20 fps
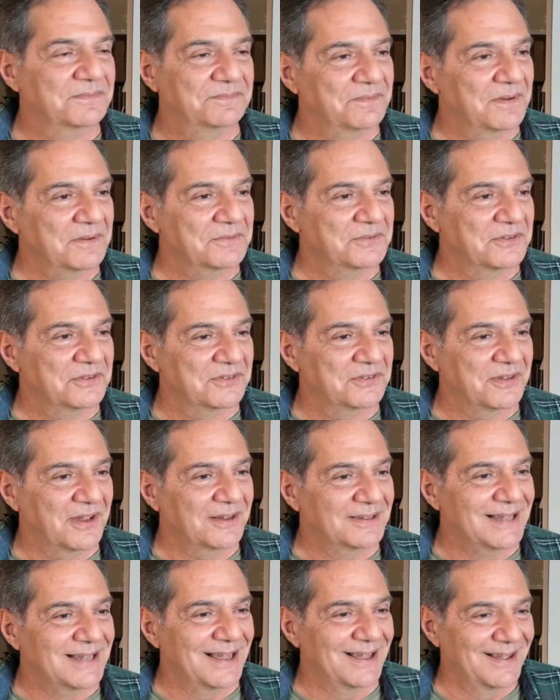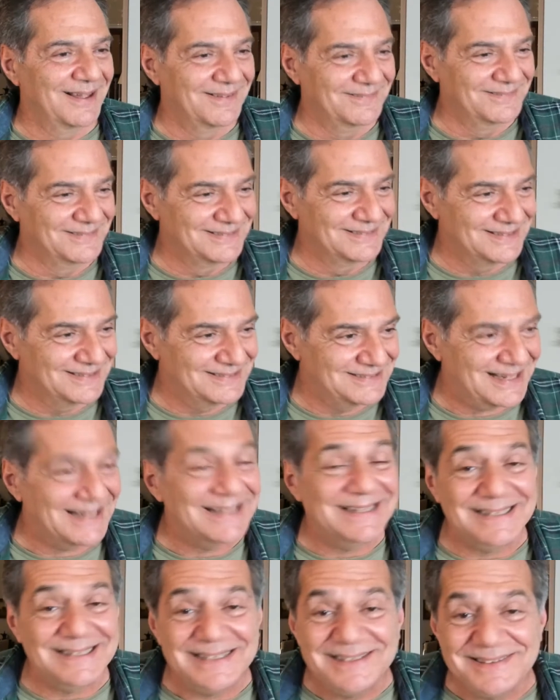was the song?
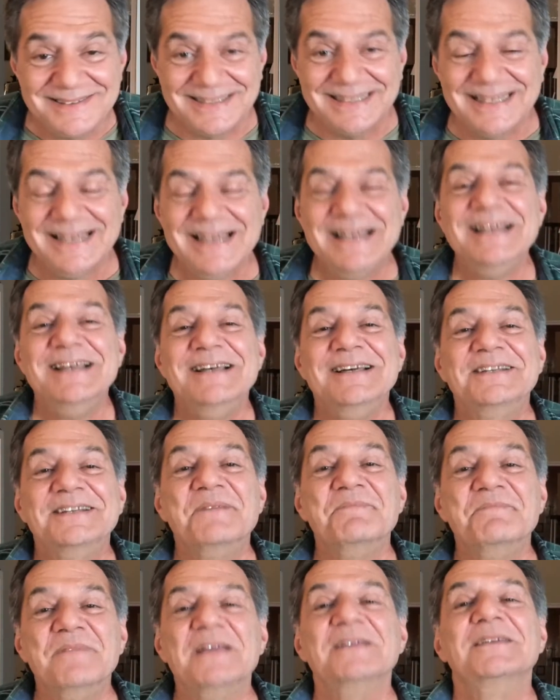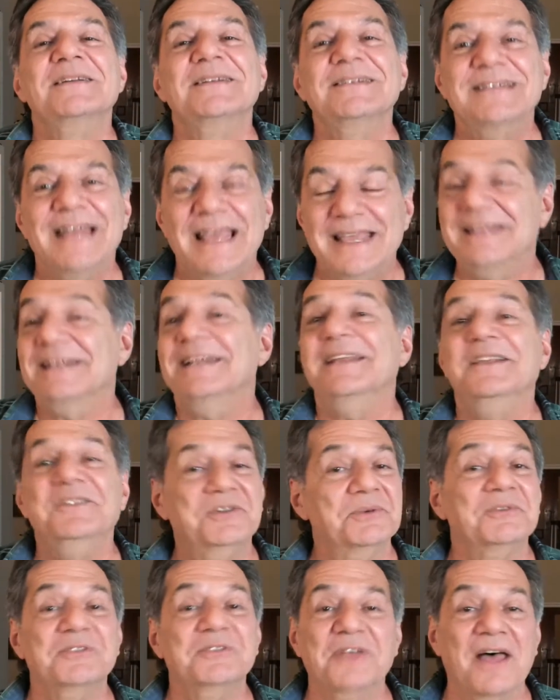Take It Easy. Take It
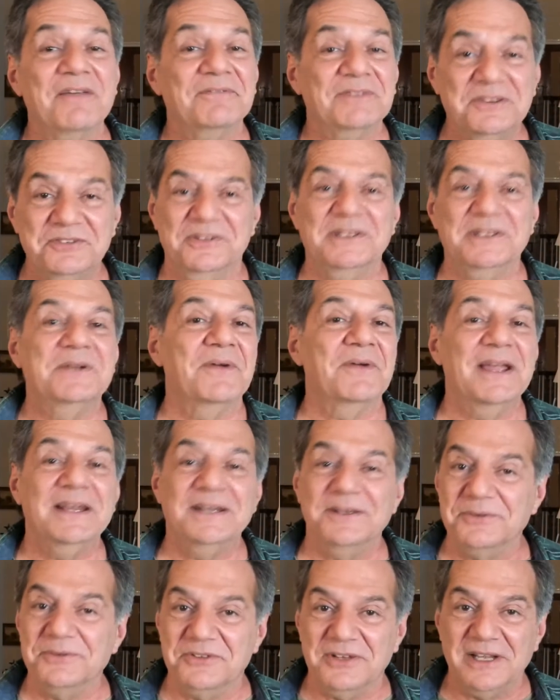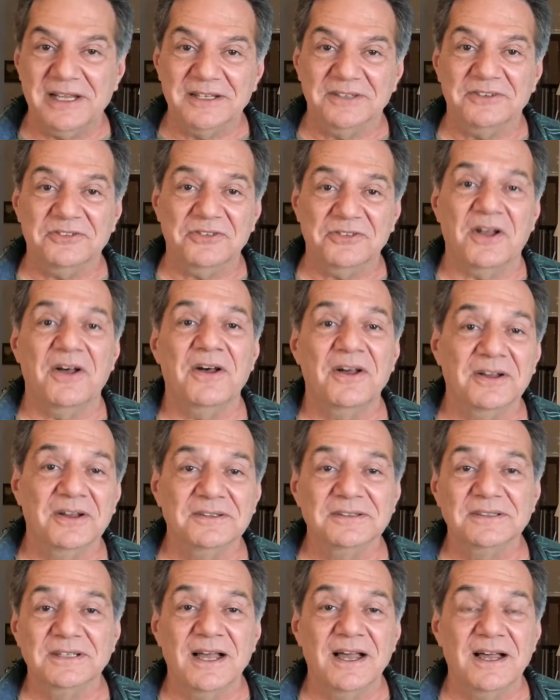Easy was obviously great. It was a hit
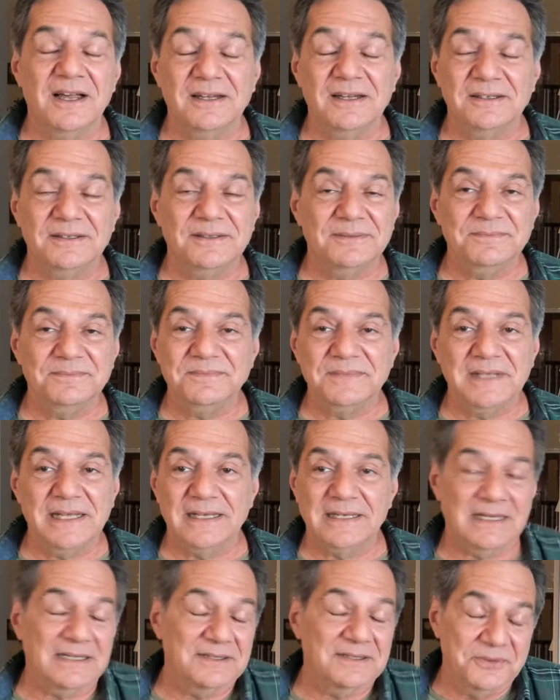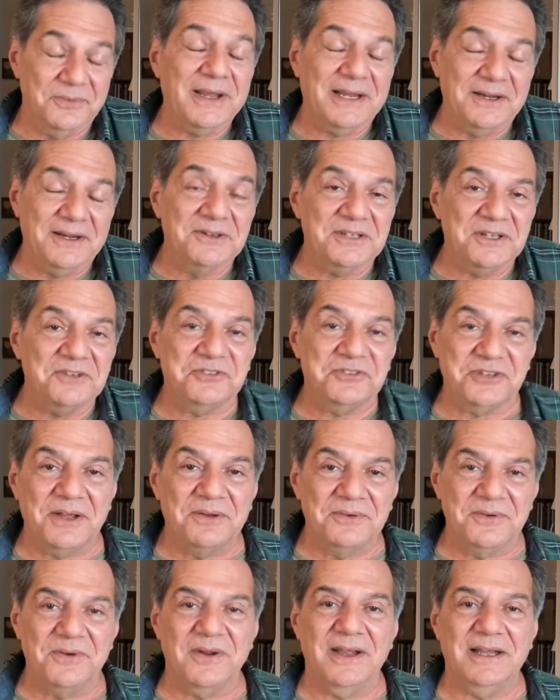song, and the record did
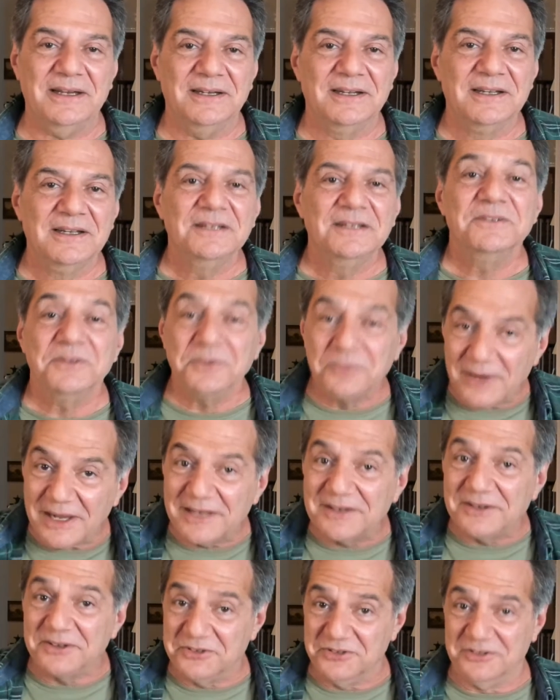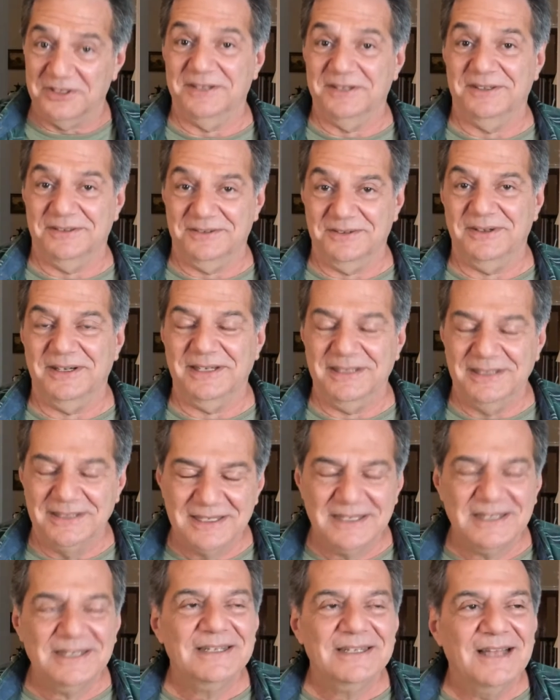sound great. The record sounded great.
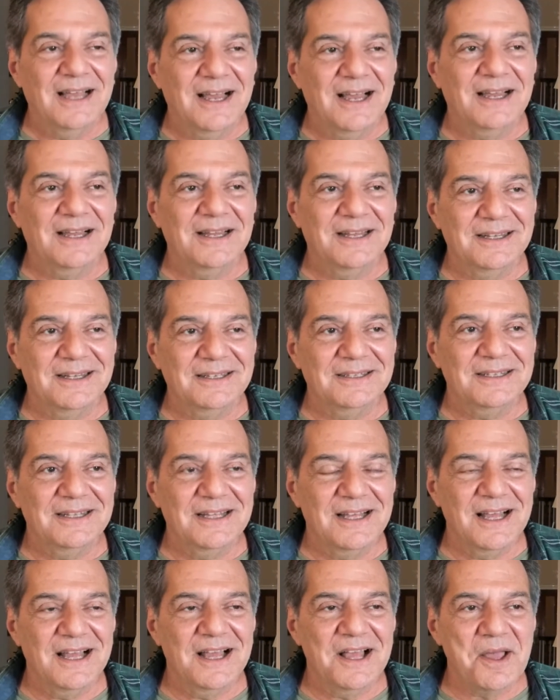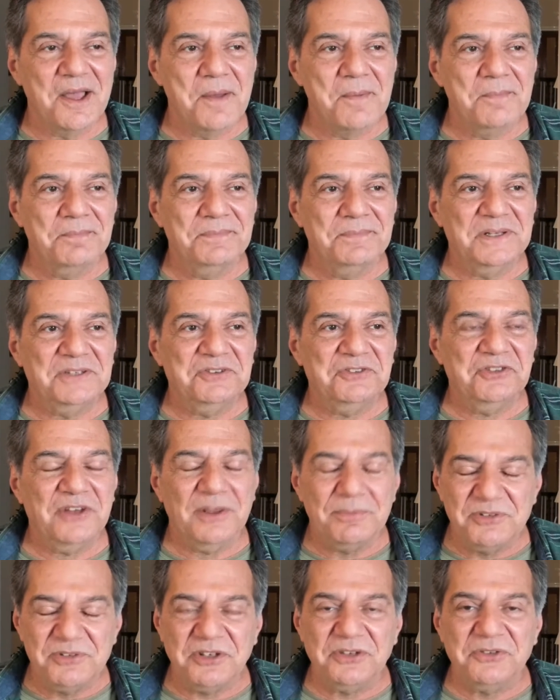But
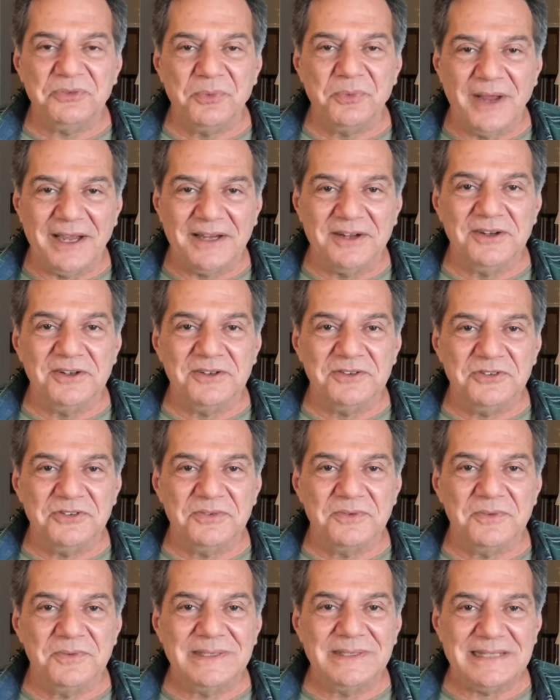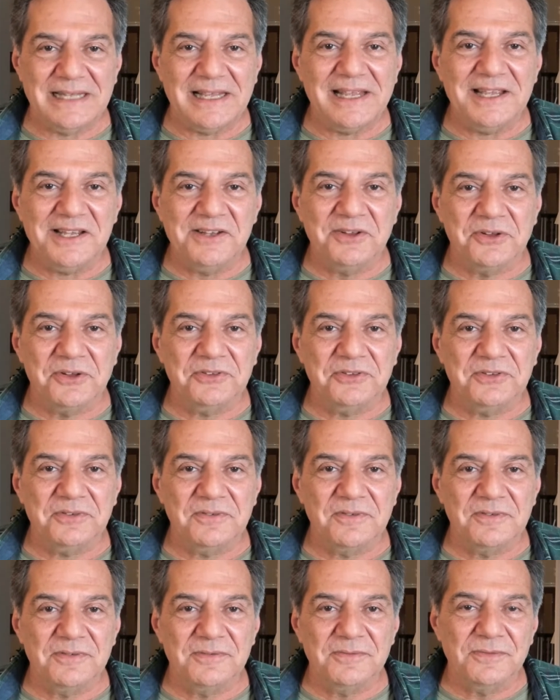Szymczyk's records with the Eagles,
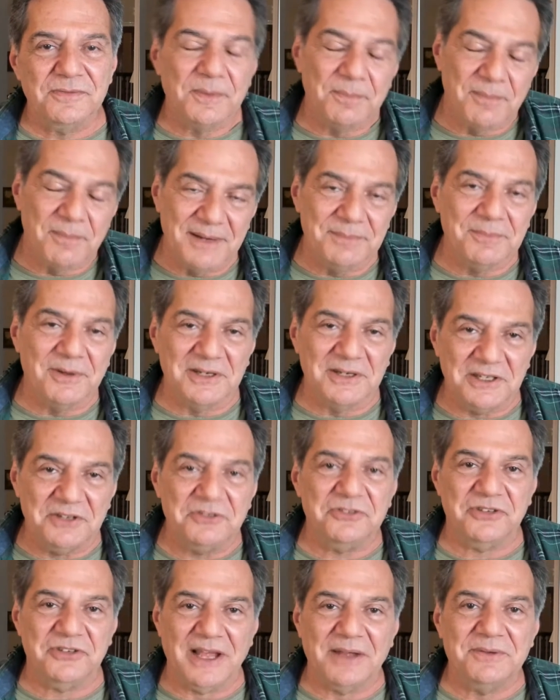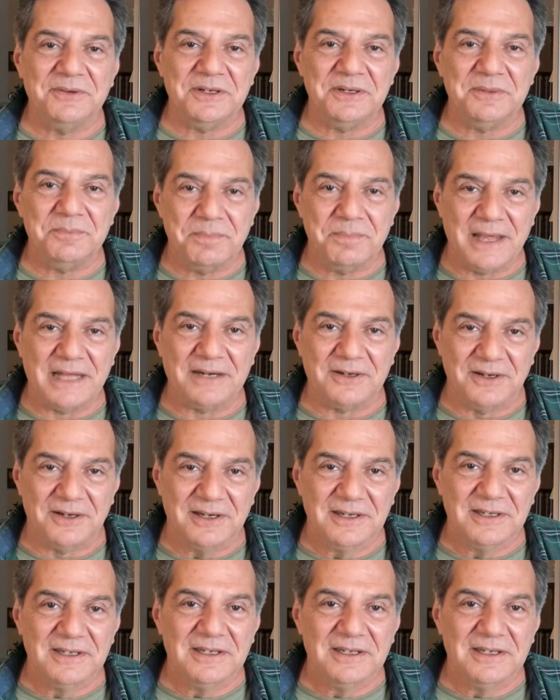for my money, sounded better.